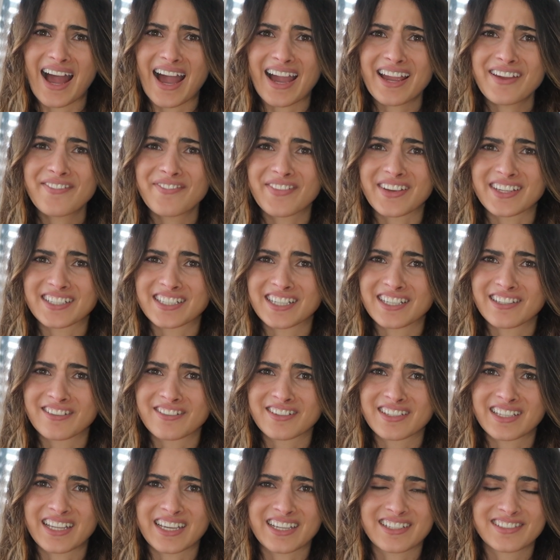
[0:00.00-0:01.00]
I think they
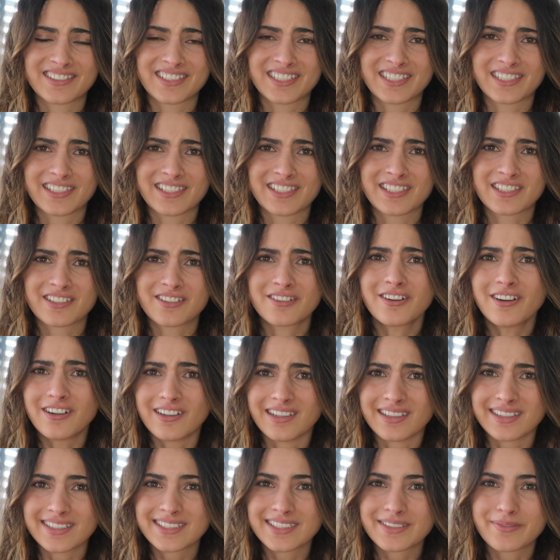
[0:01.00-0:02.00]
look like little
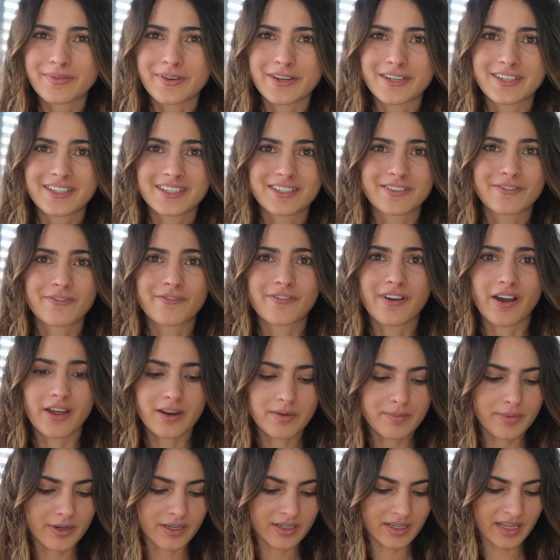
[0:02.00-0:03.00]
skulls, which is
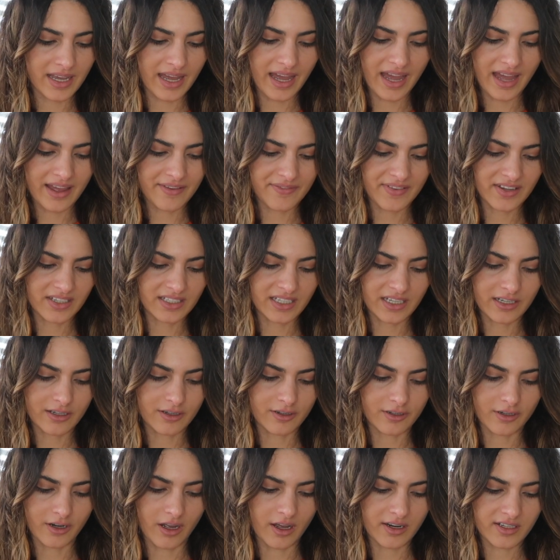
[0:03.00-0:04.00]
fun, but I think they
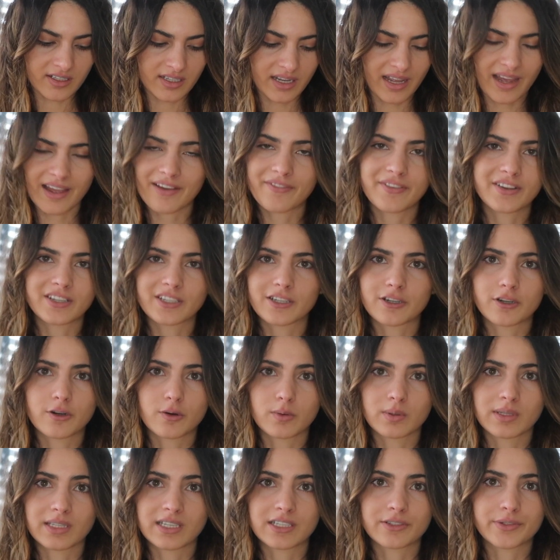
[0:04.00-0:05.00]
are not. I think they are
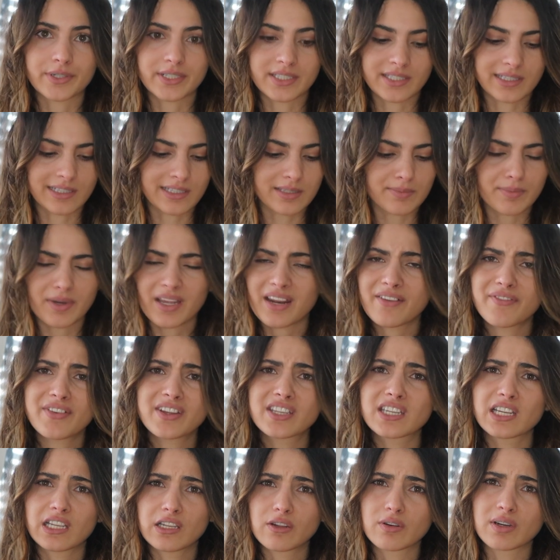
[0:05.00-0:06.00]
only crystals, but I
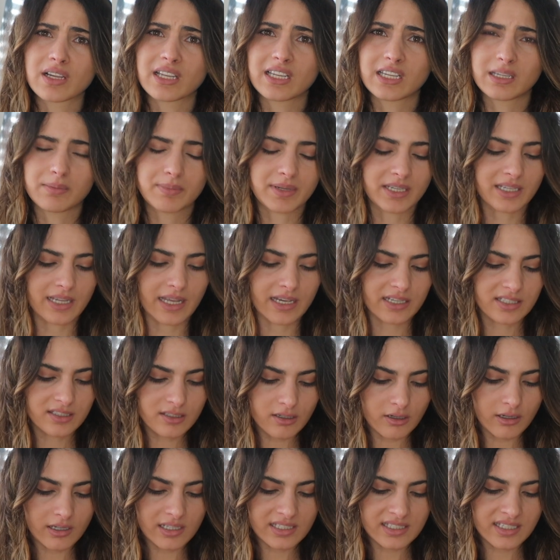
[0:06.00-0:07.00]
think they look a little bit like
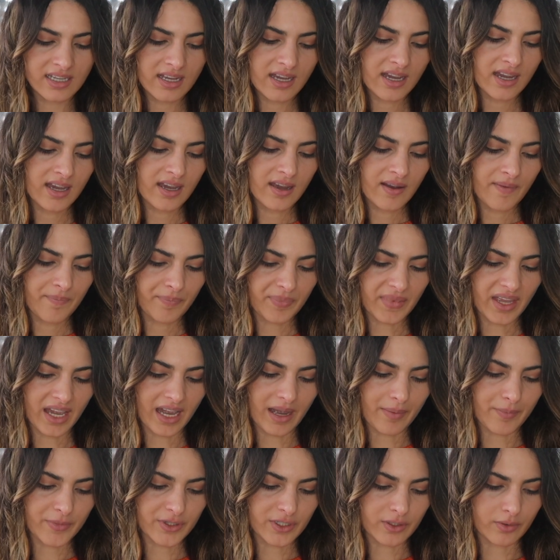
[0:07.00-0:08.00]
skulls.
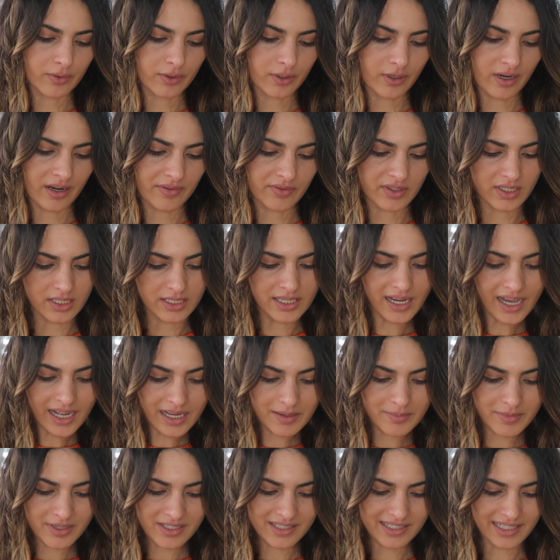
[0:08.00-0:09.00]
So you have the
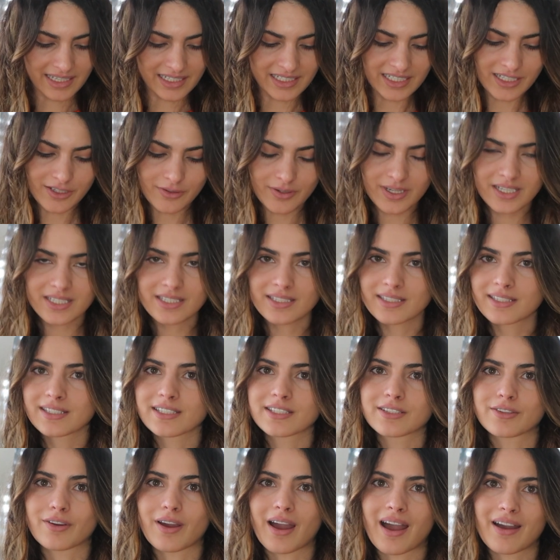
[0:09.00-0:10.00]
diamonds, like the
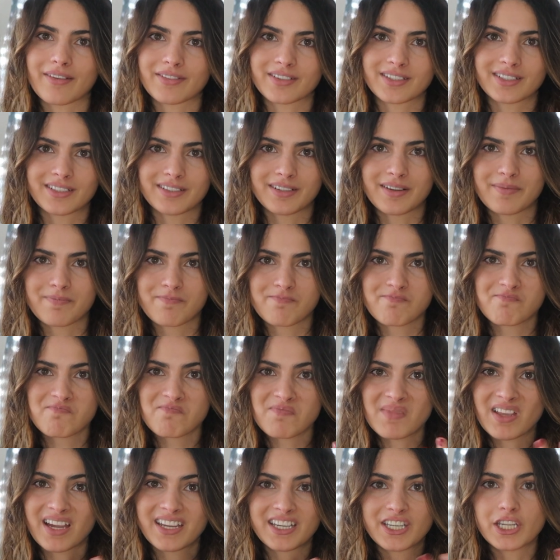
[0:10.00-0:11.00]
crystals, you have
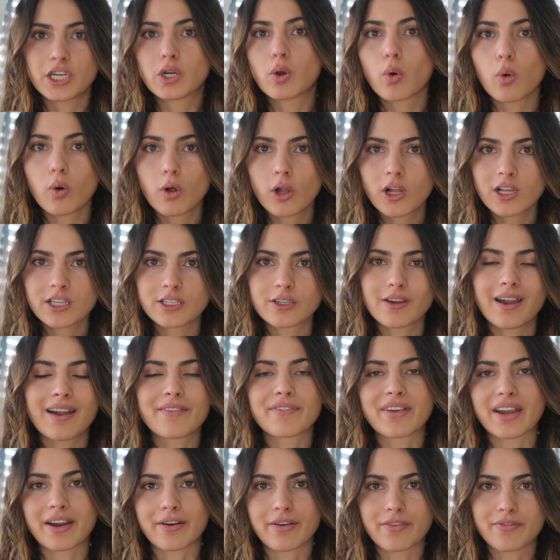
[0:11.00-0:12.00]
the gold, you
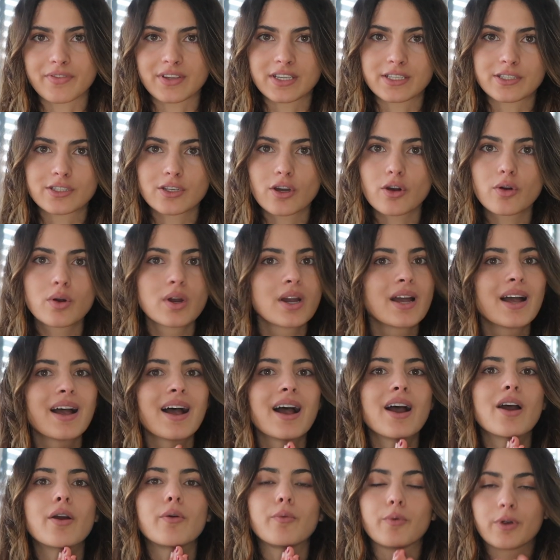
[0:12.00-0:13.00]
have everything. So
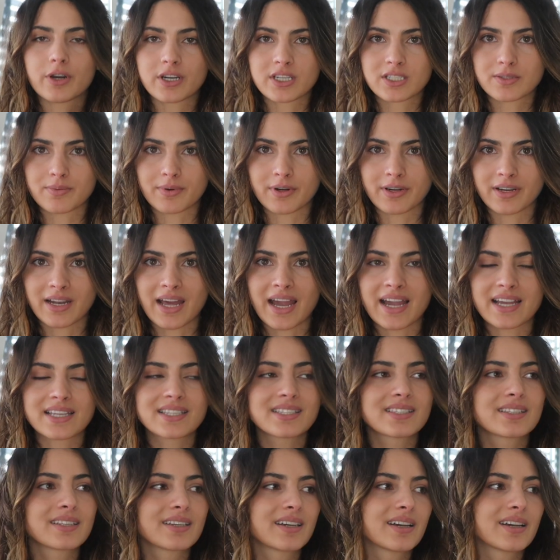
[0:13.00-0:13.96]
works very nice,